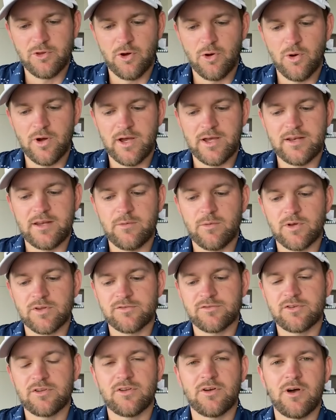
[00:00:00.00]
Noah, and he
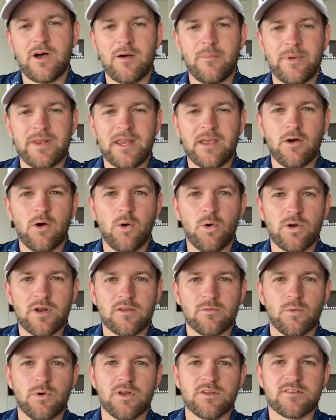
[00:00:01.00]
wants to know how many
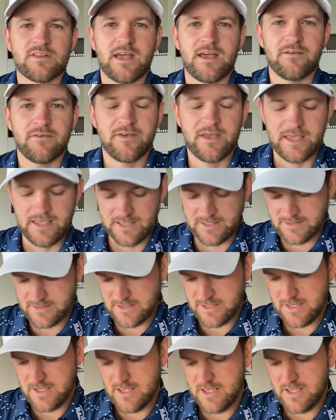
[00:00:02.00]
hole-in-ones I've had.